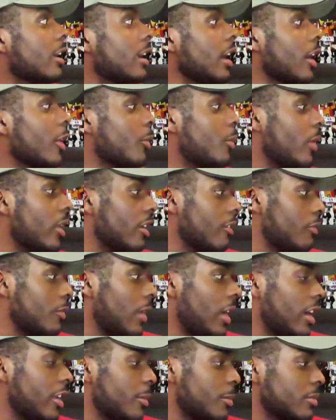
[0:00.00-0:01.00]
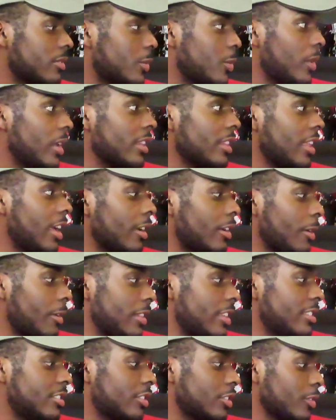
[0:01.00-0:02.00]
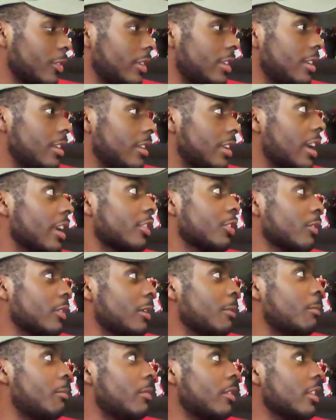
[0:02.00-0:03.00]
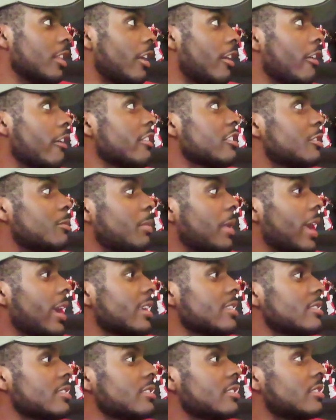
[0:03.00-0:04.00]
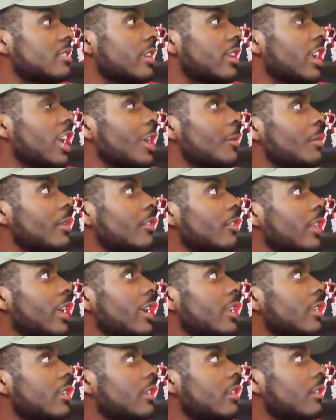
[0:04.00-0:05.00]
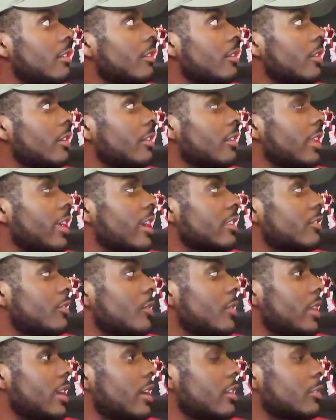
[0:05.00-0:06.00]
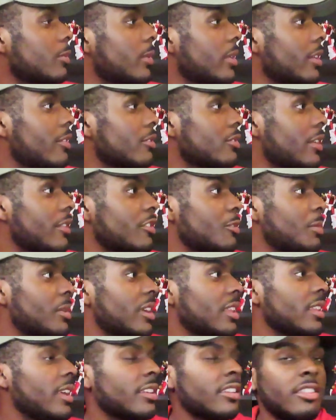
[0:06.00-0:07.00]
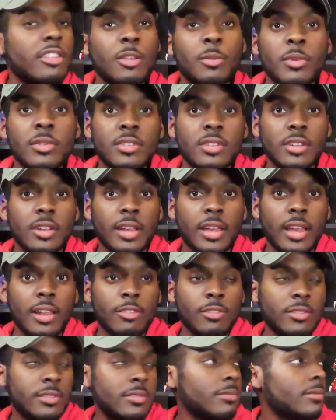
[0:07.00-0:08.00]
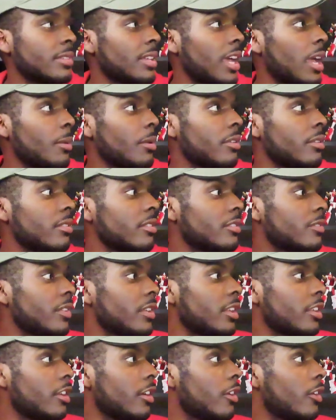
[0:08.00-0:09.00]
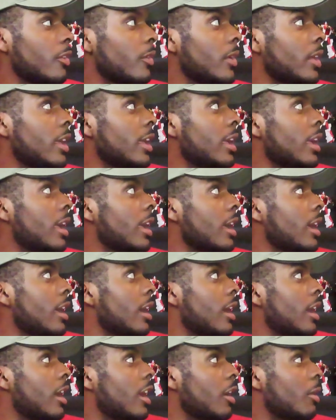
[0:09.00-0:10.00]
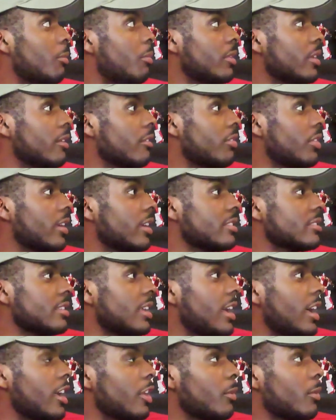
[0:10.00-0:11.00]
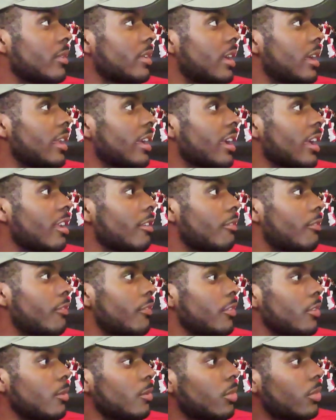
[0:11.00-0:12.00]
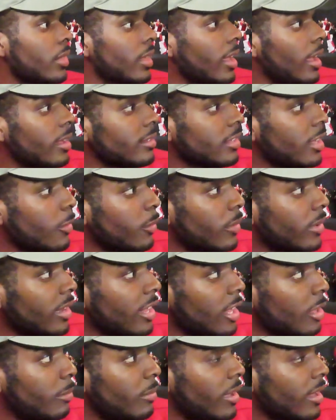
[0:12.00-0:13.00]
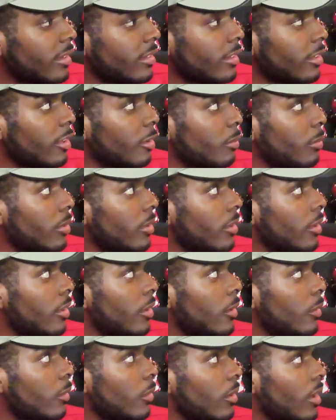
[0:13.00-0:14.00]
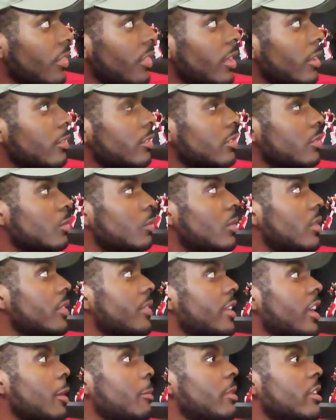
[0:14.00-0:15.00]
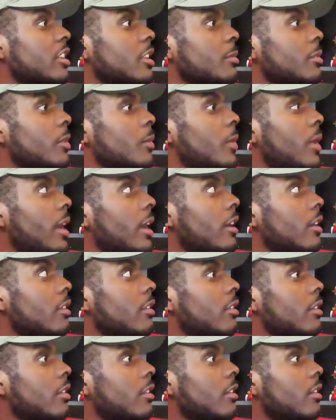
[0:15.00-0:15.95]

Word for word: got quite a few items, quite like at least three, Got three large packages that came in lately, well, in the last few days, whatever. So I've just been collecting them until I got time to do this video and put everything aside or whatnot. I got a few things I went ahead and picked up. Well, I think just one thing I picked up in the wild